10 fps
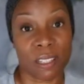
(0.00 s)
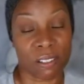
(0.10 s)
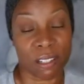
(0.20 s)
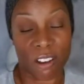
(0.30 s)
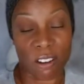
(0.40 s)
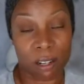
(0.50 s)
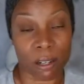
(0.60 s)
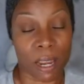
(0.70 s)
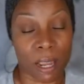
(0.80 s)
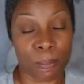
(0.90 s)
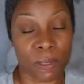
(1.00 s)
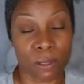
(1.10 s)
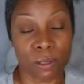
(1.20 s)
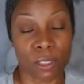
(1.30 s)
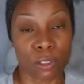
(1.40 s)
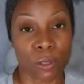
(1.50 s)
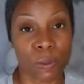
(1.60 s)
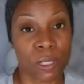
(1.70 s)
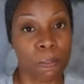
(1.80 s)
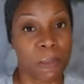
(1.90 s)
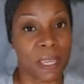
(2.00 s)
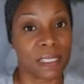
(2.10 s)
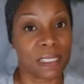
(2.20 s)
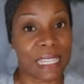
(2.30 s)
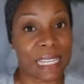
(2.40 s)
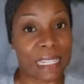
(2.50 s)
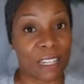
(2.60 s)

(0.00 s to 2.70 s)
in our episode description may contain